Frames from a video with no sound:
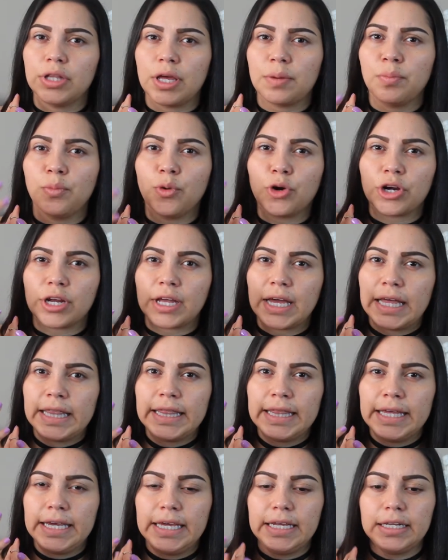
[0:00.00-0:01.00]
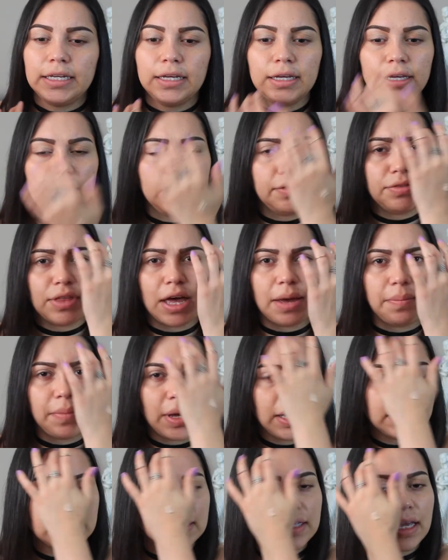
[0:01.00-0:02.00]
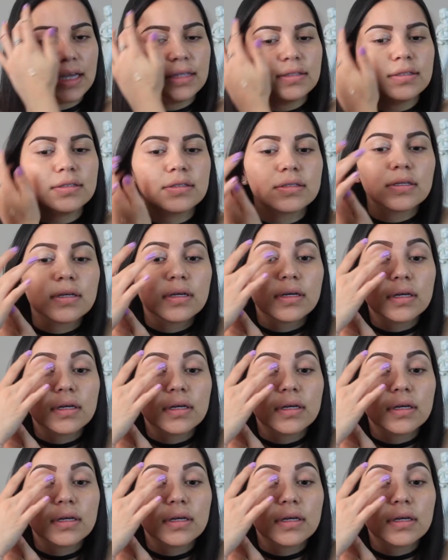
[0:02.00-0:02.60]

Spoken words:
like more clean, if that makes sense.